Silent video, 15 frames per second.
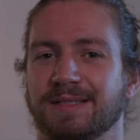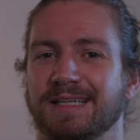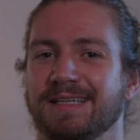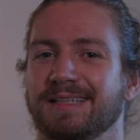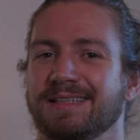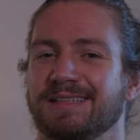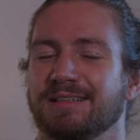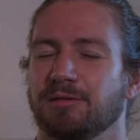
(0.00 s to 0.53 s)

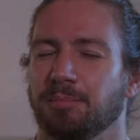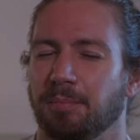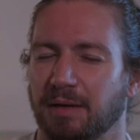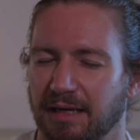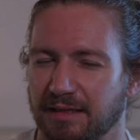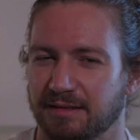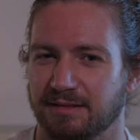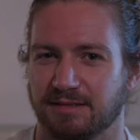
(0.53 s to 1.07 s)
It
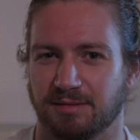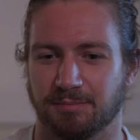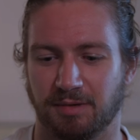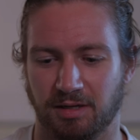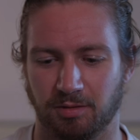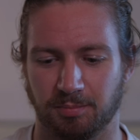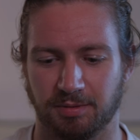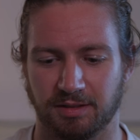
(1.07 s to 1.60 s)
depends, in
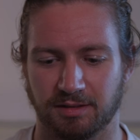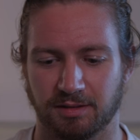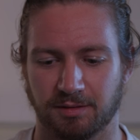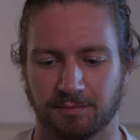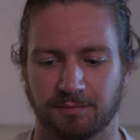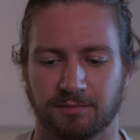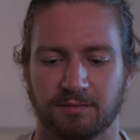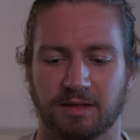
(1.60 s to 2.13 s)
my
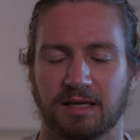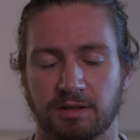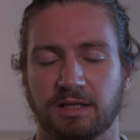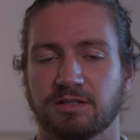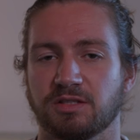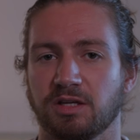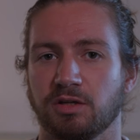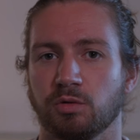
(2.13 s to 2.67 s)
opinion.
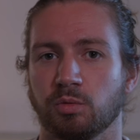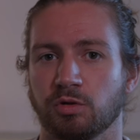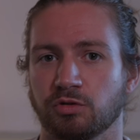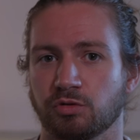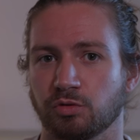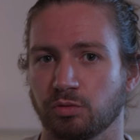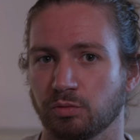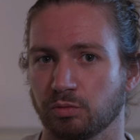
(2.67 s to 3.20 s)
Let's say you
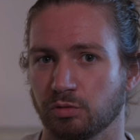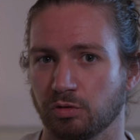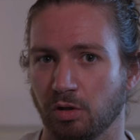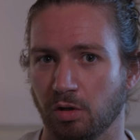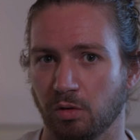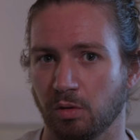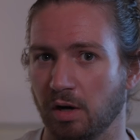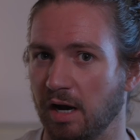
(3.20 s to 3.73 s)
want to
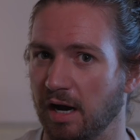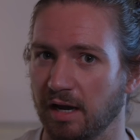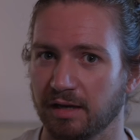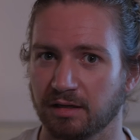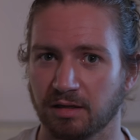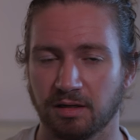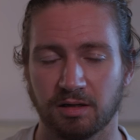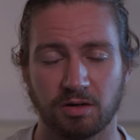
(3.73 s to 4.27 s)
go
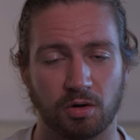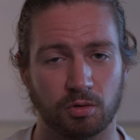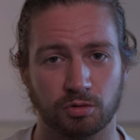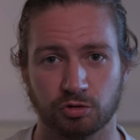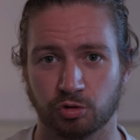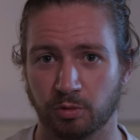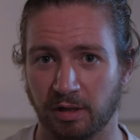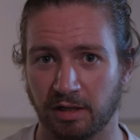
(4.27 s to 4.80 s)
hiking or
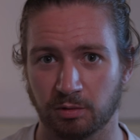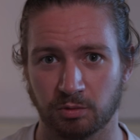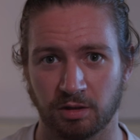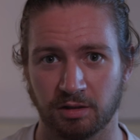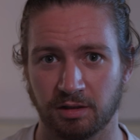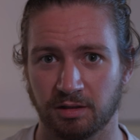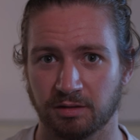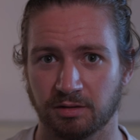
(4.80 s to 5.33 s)
trail
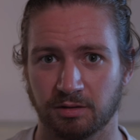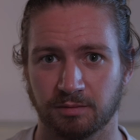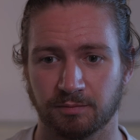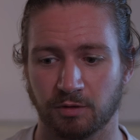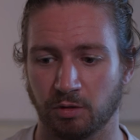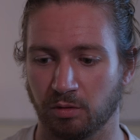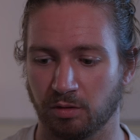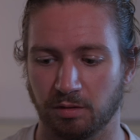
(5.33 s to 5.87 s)
running,
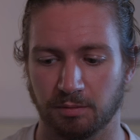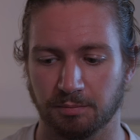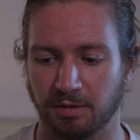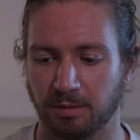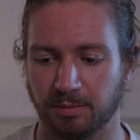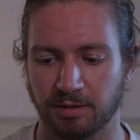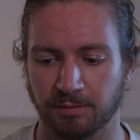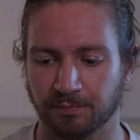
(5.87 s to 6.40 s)
or
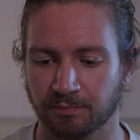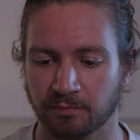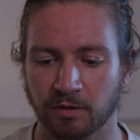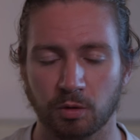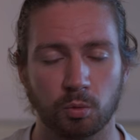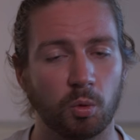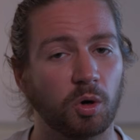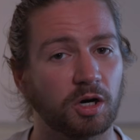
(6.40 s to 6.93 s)
maybe
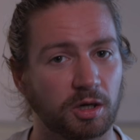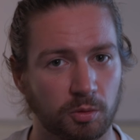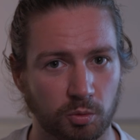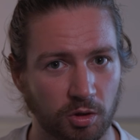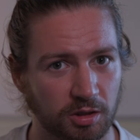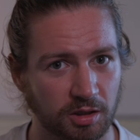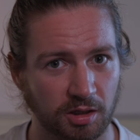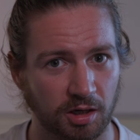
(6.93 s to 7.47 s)

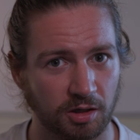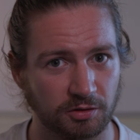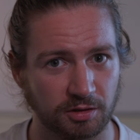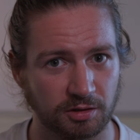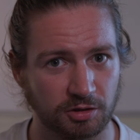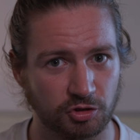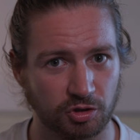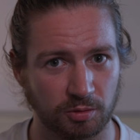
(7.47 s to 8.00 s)
working out
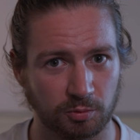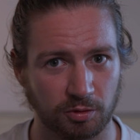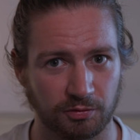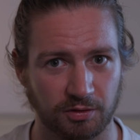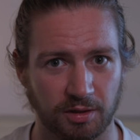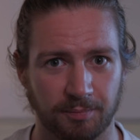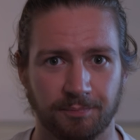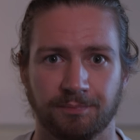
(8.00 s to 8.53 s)
in a gym with
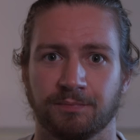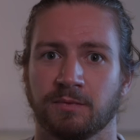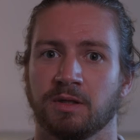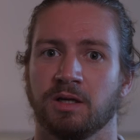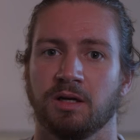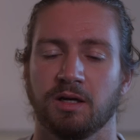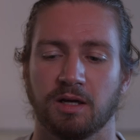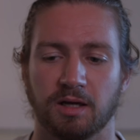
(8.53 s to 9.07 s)
them,
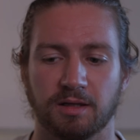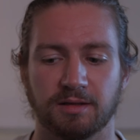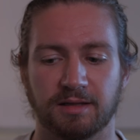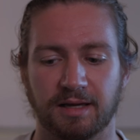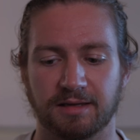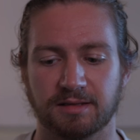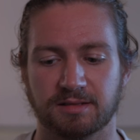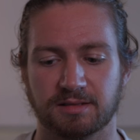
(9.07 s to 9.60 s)
and
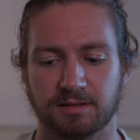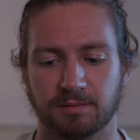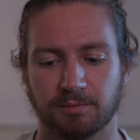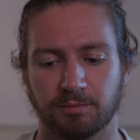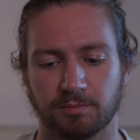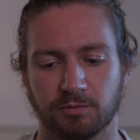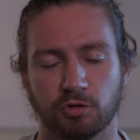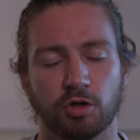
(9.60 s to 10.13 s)
that is
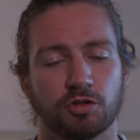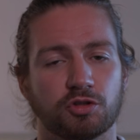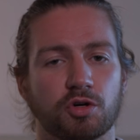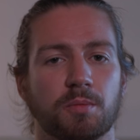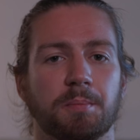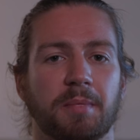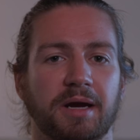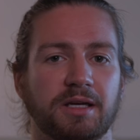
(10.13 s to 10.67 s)
not
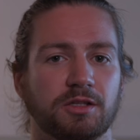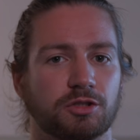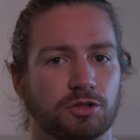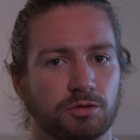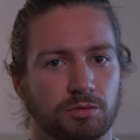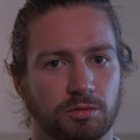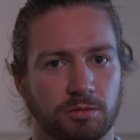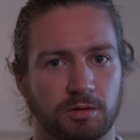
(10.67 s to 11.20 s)
your main
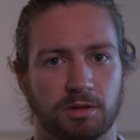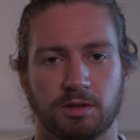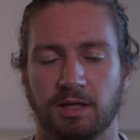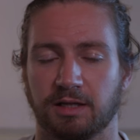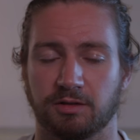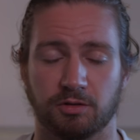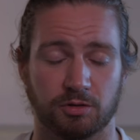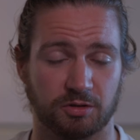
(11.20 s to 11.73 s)
shoe,
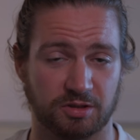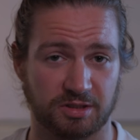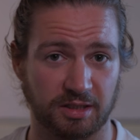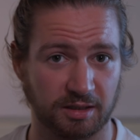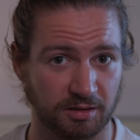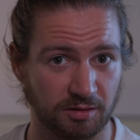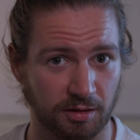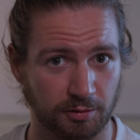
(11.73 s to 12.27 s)
like your
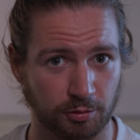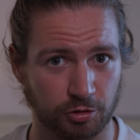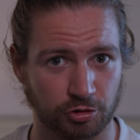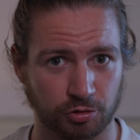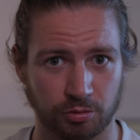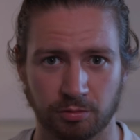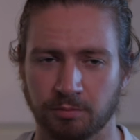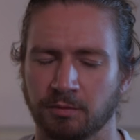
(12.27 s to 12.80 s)
secondary
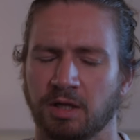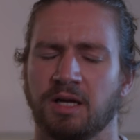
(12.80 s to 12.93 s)
shoe.